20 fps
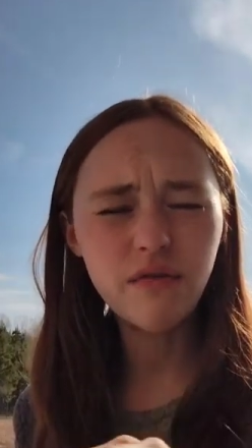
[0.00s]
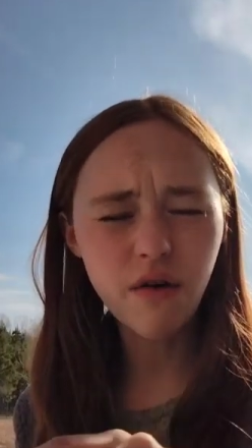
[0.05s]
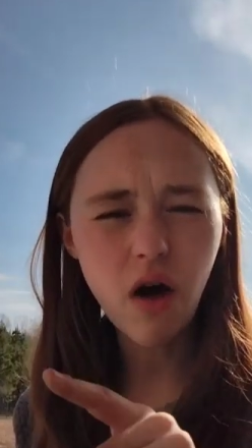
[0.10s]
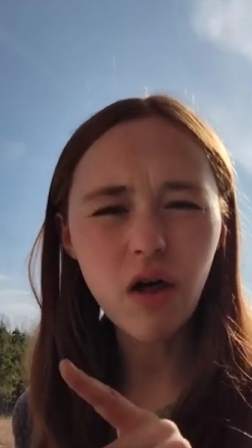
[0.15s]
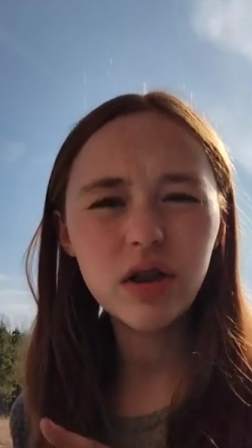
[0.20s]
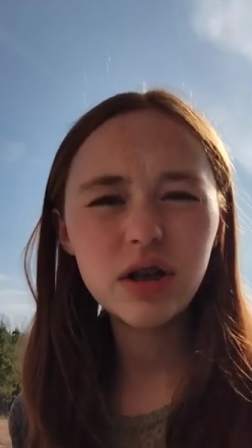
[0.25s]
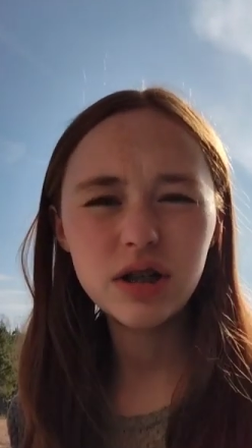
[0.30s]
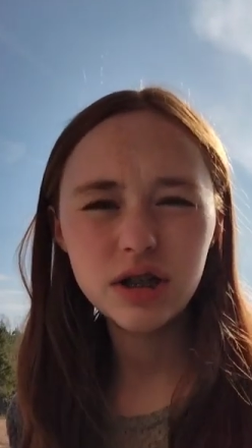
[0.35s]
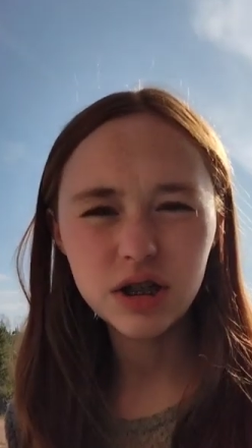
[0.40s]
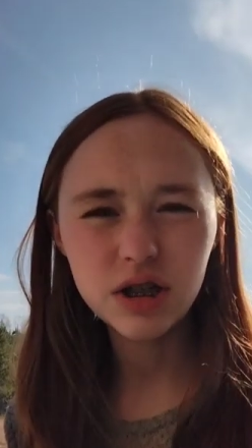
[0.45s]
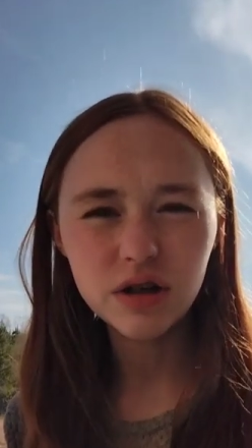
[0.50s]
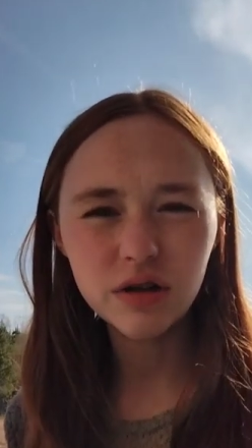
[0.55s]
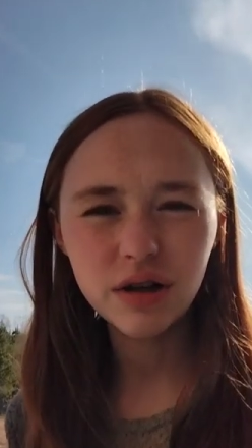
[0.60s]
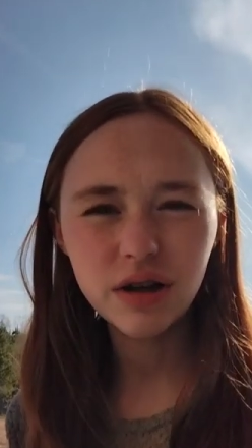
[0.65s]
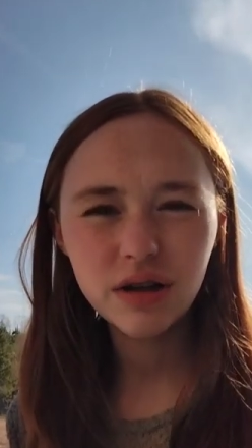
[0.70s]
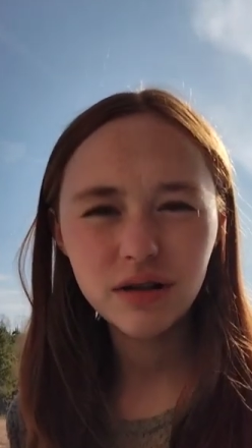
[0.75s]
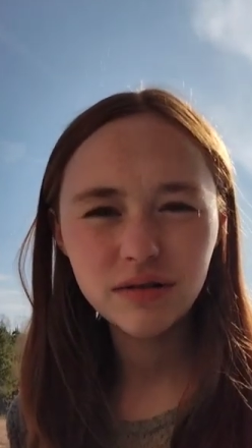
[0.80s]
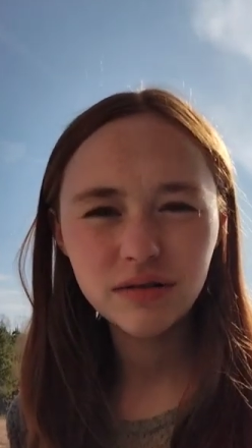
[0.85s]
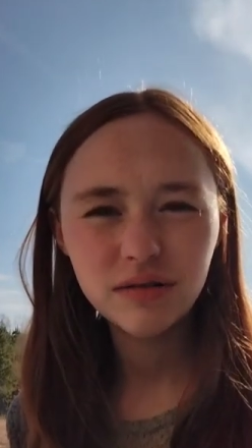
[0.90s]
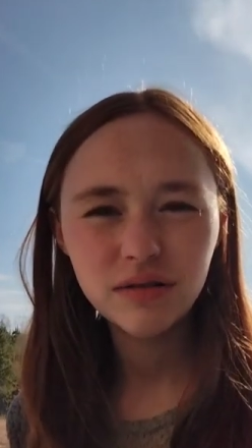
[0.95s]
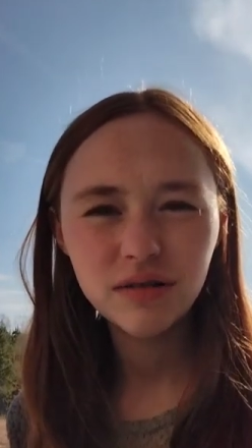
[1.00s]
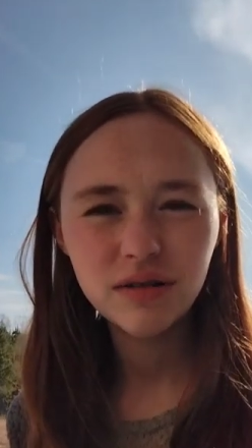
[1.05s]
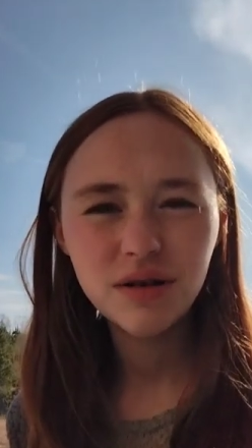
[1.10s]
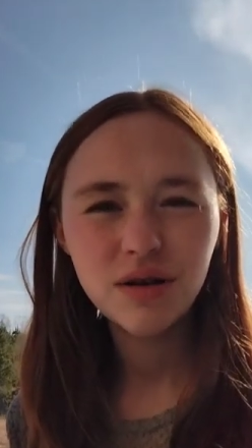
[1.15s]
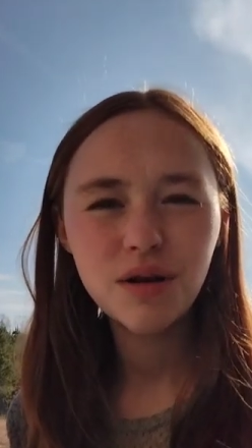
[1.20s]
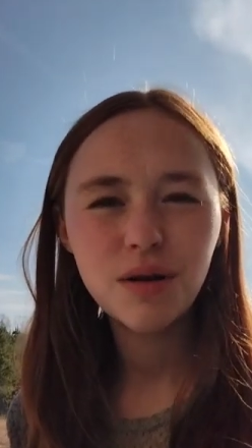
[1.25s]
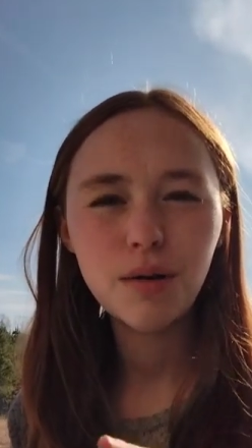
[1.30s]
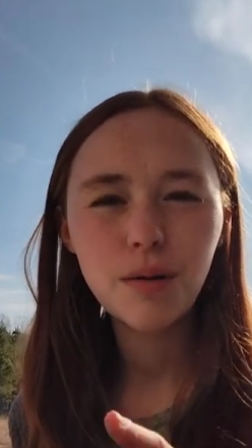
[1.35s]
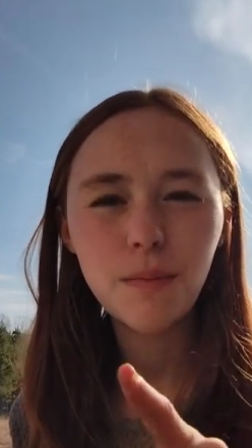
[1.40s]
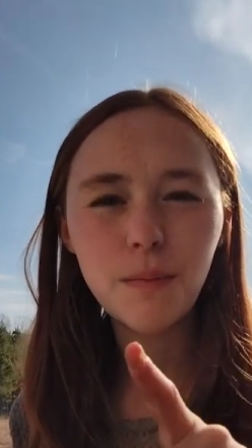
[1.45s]
volunteering
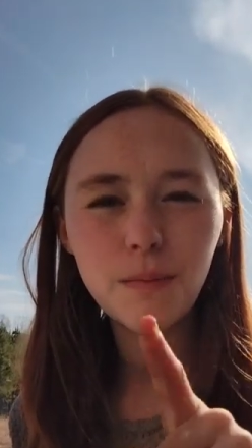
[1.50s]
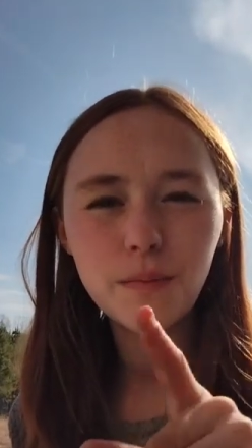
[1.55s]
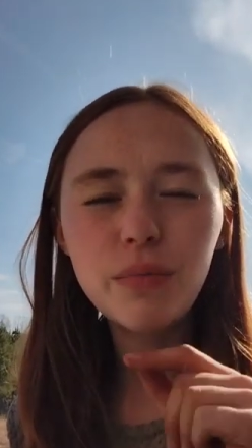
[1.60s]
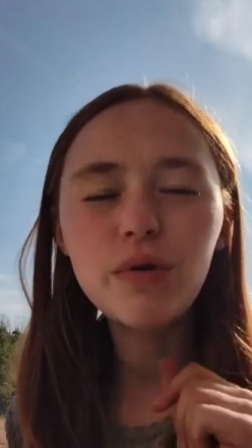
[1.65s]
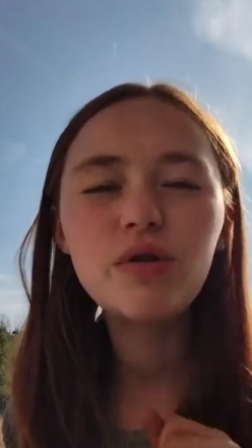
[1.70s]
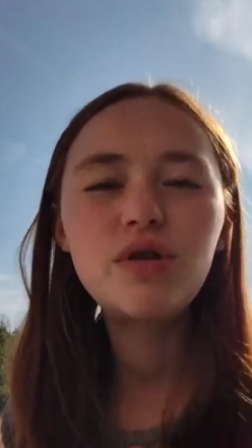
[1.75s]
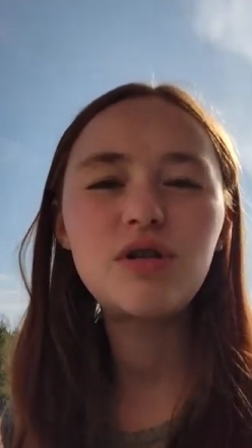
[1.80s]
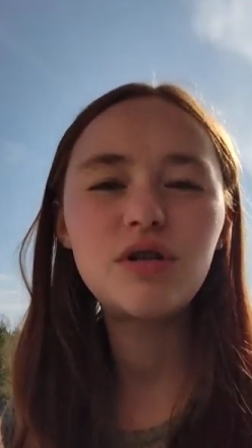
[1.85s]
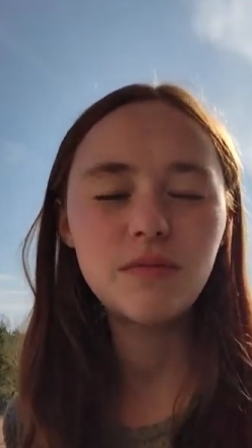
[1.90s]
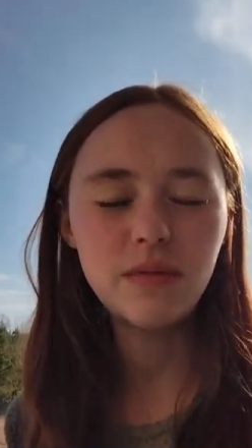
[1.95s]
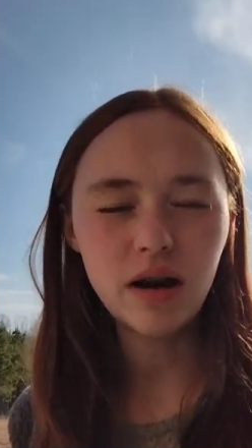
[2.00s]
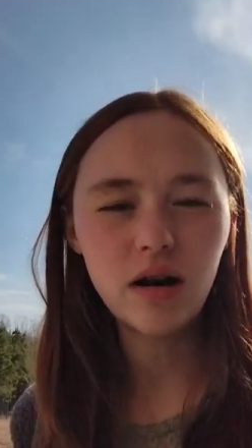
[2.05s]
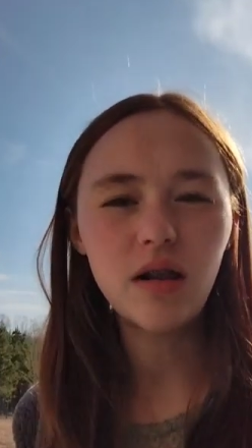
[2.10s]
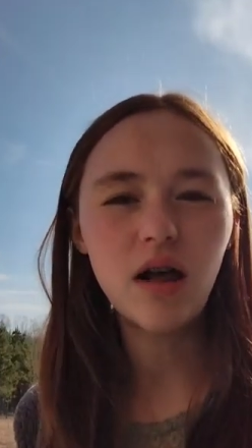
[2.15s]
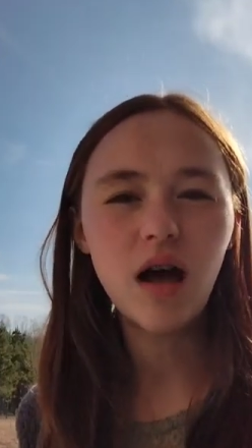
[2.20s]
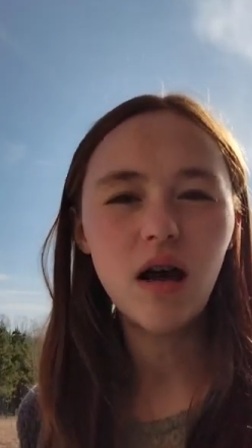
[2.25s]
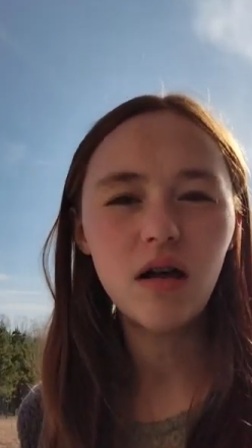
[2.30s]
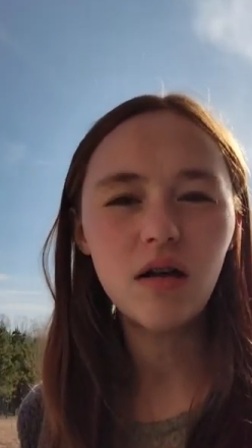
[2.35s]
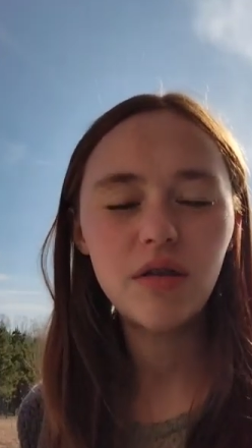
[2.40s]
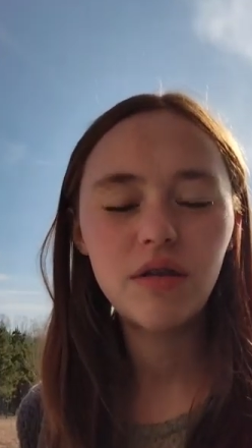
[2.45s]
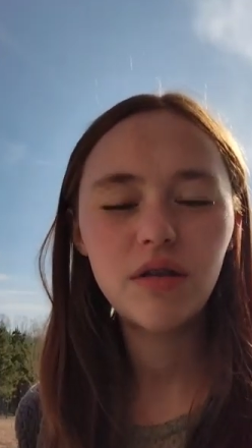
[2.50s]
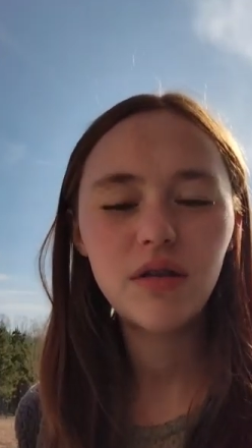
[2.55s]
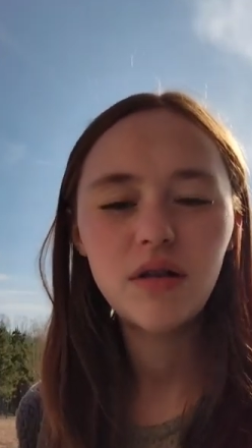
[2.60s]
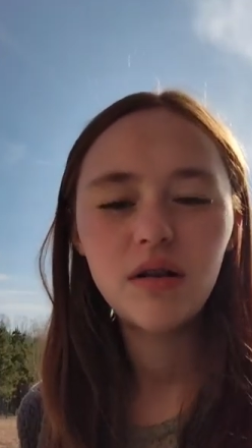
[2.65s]
boosts your mental health.